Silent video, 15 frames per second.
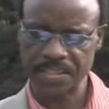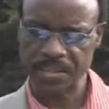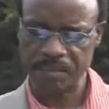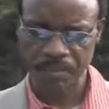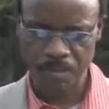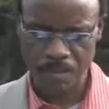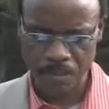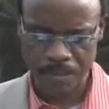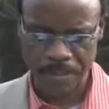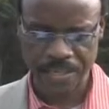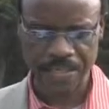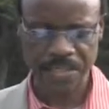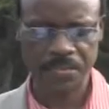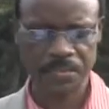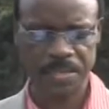the full
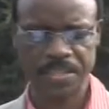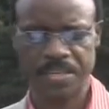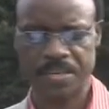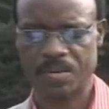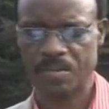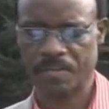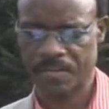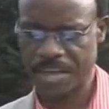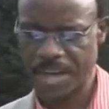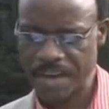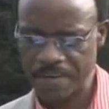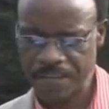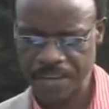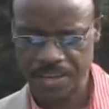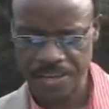participation of the
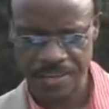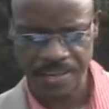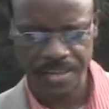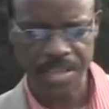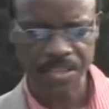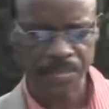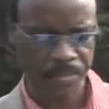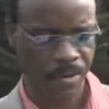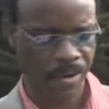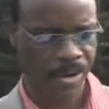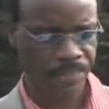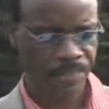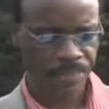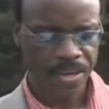African diaspora